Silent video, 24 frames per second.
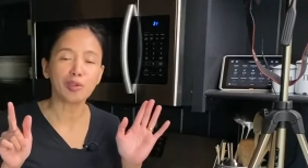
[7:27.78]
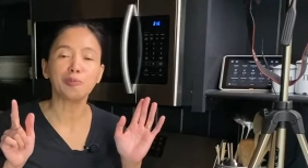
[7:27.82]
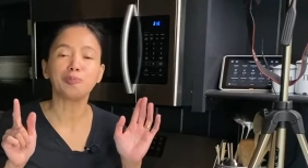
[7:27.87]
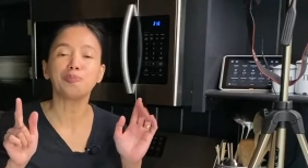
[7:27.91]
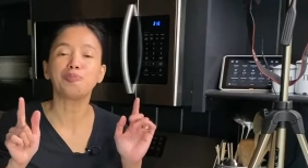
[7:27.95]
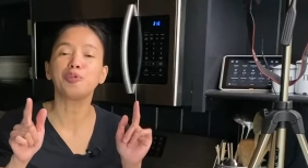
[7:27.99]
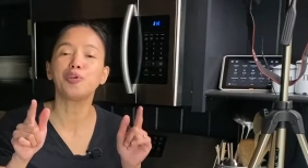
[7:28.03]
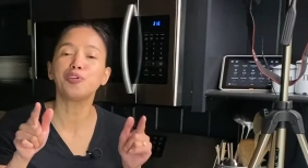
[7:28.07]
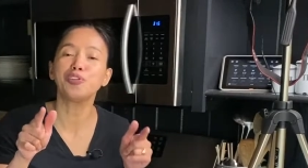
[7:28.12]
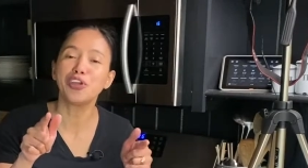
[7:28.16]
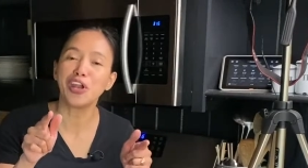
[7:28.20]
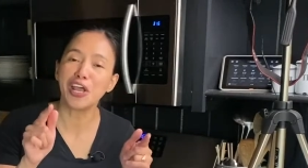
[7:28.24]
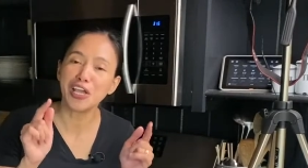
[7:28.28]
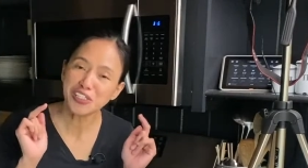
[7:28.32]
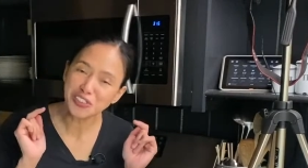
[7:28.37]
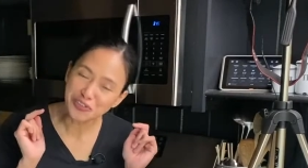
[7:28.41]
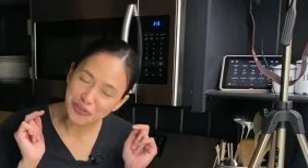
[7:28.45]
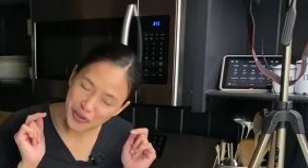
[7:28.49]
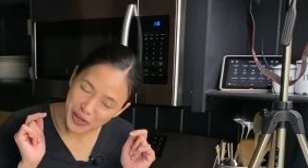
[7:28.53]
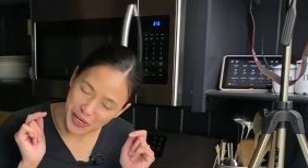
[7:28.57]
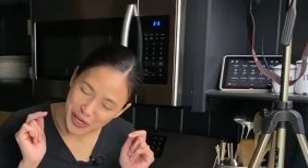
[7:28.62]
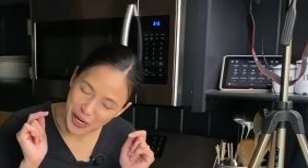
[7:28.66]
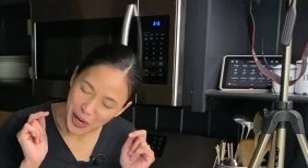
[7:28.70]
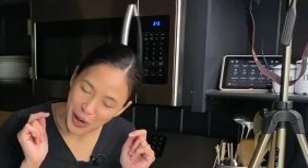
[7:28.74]
on the next
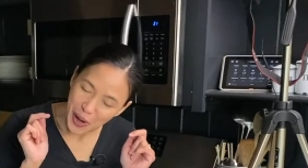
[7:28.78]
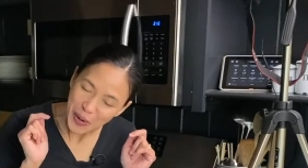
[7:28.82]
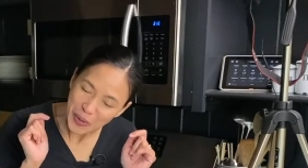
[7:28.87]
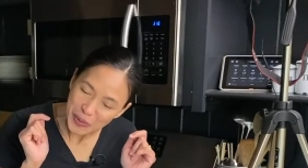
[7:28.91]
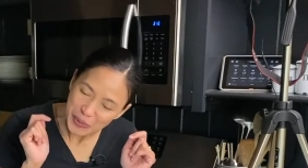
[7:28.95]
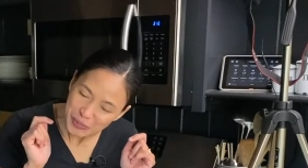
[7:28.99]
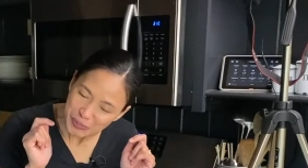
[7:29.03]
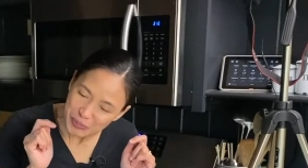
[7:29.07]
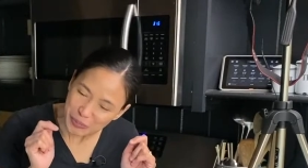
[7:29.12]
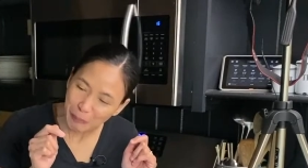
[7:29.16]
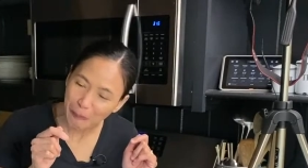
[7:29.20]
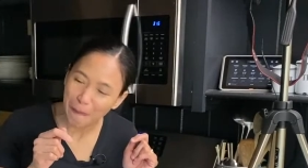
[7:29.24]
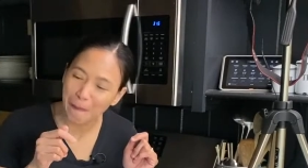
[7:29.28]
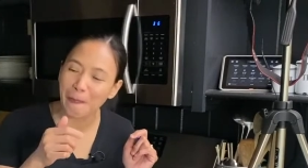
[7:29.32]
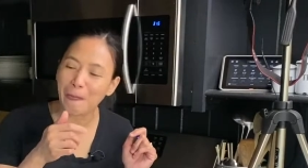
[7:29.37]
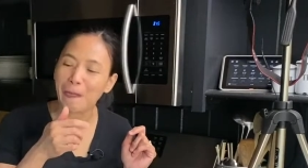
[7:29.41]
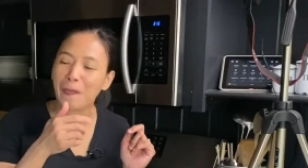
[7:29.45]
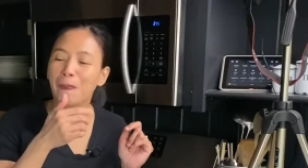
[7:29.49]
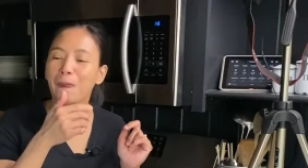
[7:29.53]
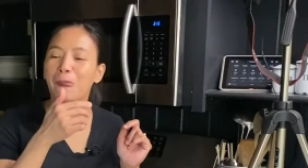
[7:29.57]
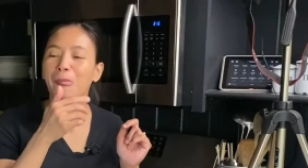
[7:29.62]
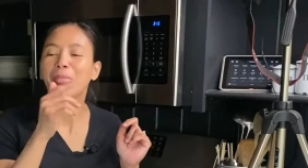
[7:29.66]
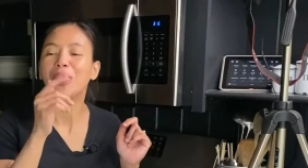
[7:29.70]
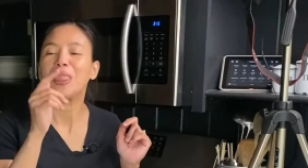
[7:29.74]
video.
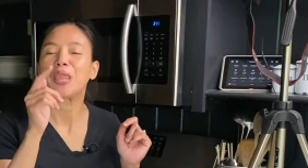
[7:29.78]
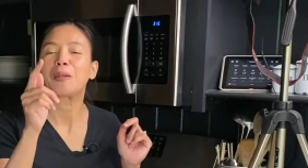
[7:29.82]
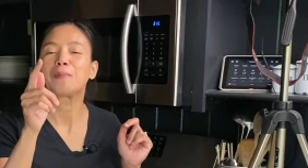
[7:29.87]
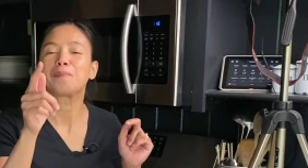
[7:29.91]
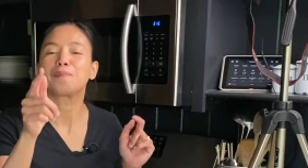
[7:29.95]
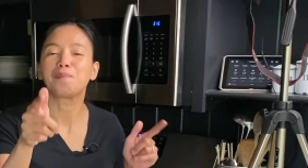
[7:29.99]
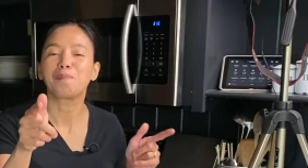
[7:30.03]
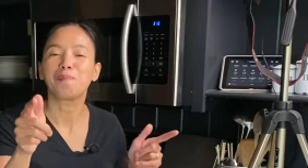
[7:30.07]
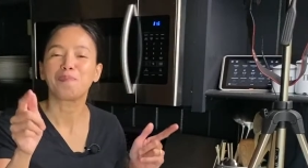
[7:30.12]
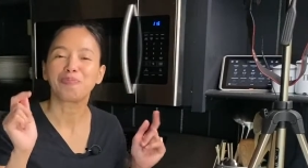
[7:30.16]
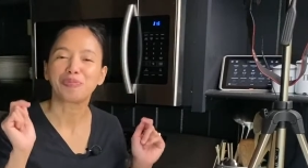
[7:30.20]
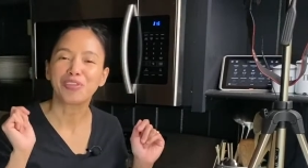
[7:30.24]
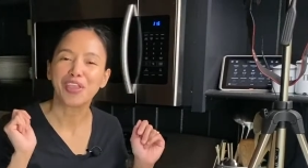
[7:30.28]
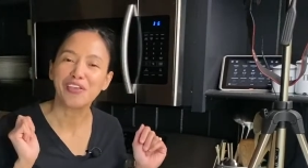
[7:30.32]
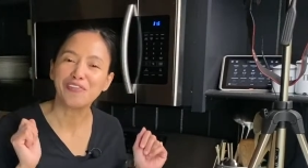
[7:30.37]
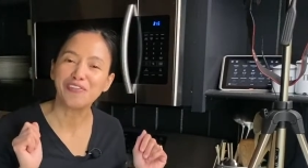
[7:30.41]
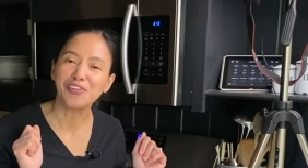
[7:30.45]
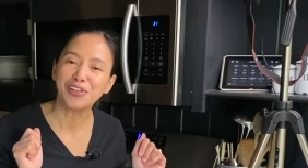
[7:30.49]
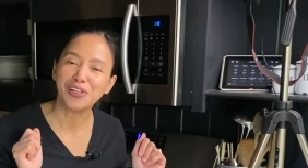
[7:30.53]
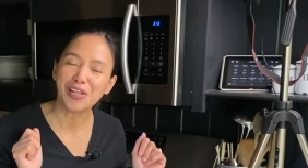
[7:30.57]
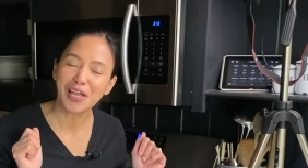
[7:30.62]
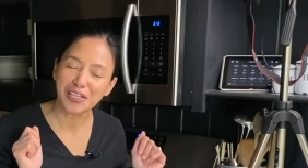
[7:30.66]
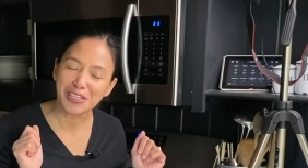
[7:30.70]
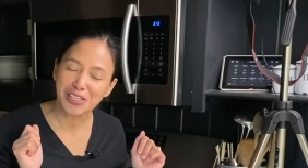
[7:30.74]
If you
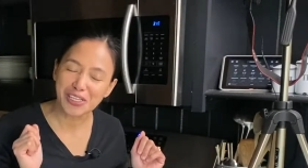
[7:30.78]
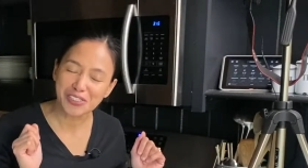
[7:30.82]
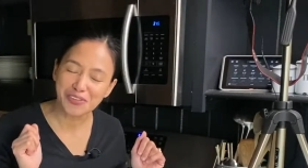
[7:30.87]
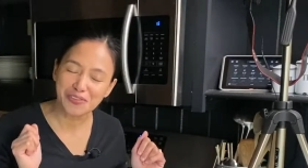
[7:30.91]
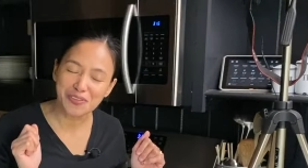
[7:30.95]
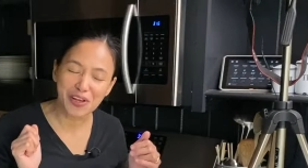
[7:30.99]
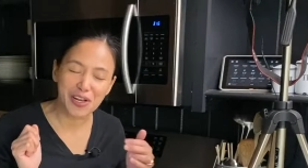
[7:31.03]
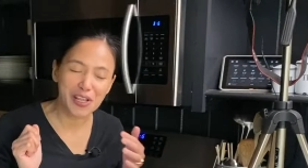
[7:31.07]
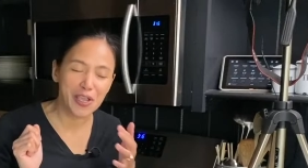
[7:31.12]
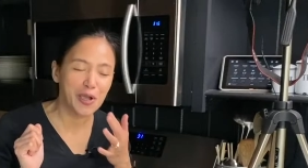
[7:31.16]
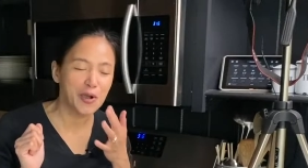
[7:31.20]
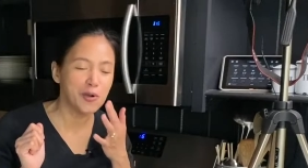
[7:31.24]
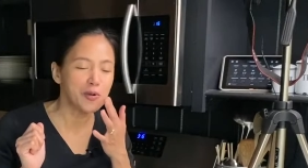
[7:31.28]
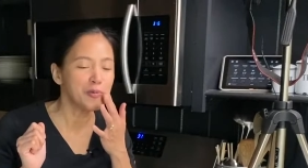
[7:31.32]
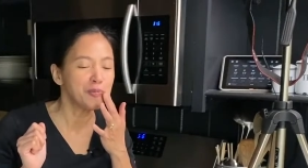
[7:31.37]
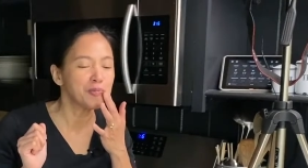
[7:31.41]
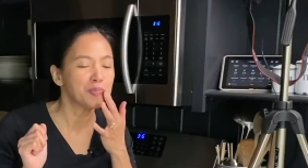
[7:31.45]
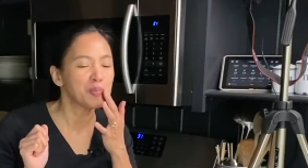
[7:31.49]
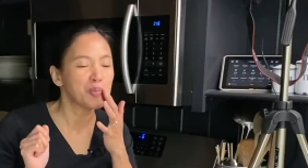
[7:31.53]
like this video,